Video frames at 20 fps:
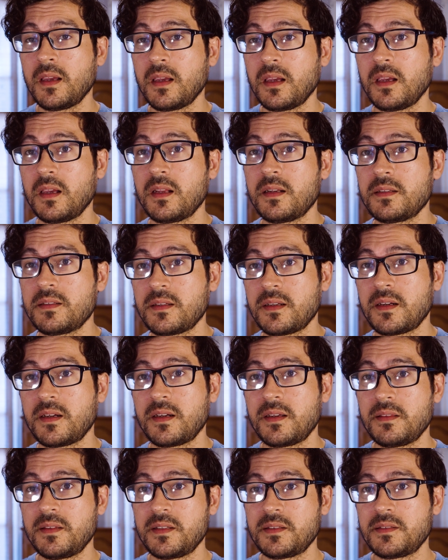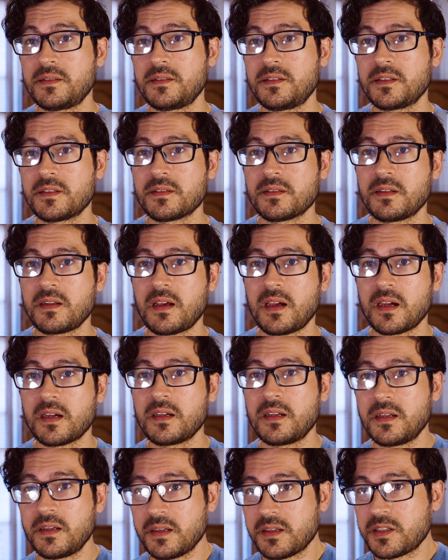and this is just not
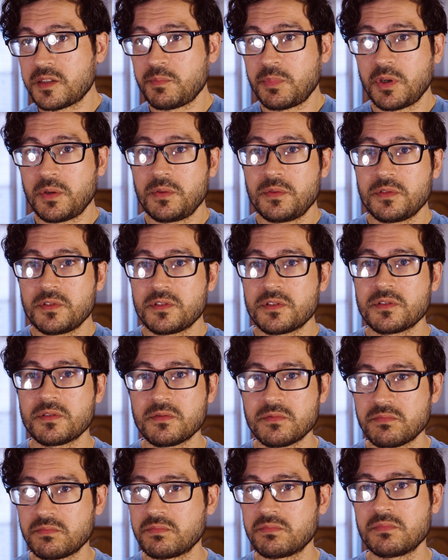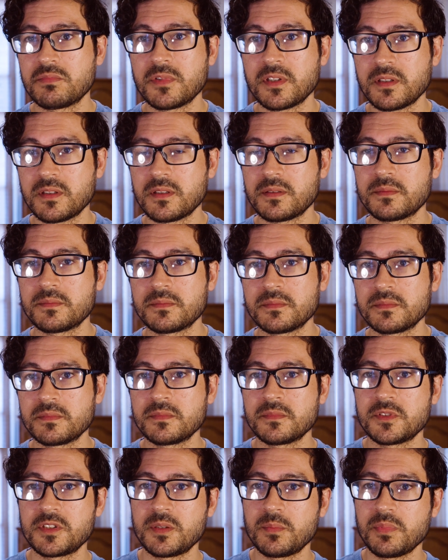going to expose,
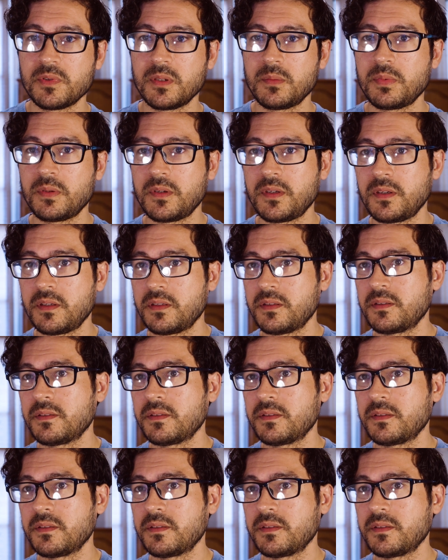simply put,